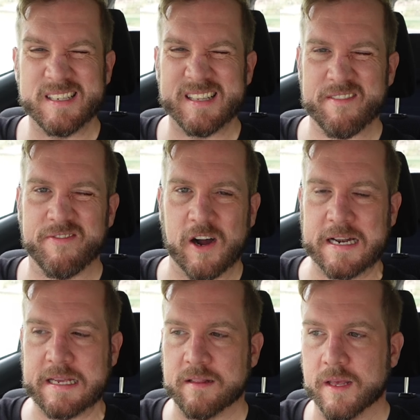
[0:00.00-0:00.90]
isn't that
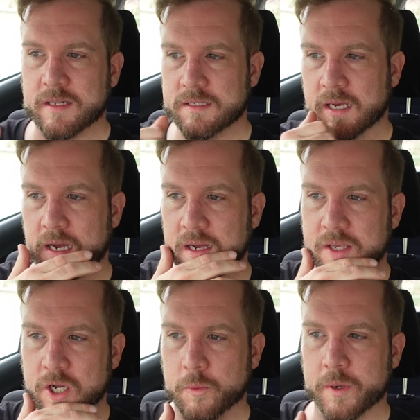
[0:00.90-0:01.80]
funny that,
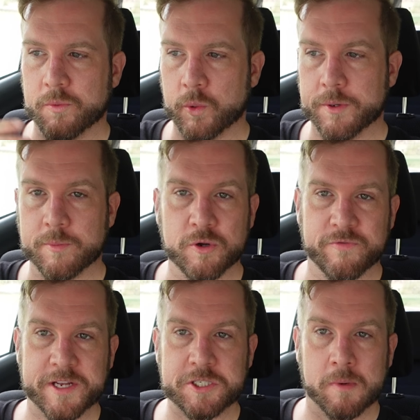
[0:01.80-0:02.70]
you know, we would put
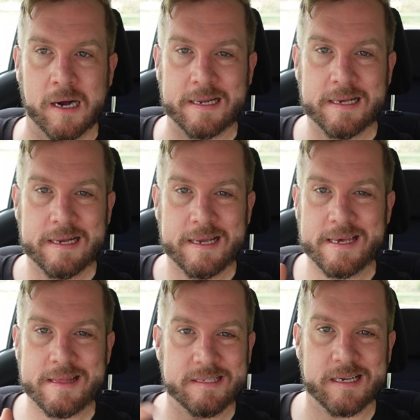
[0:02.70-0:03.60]
Vegemite
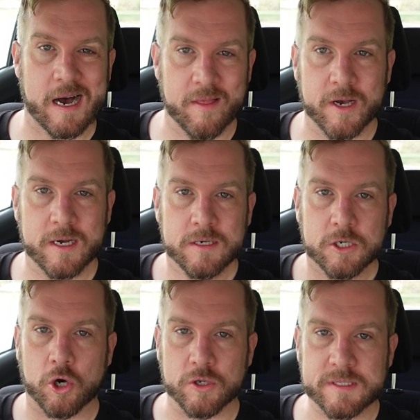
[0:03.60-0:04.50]
in this other
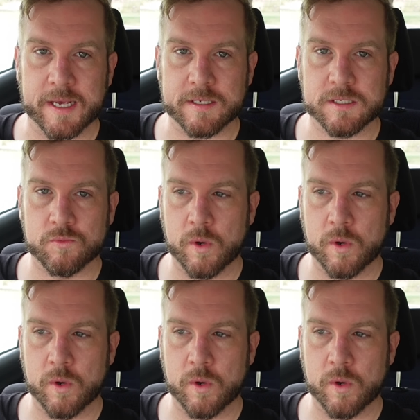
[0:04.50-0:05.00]
context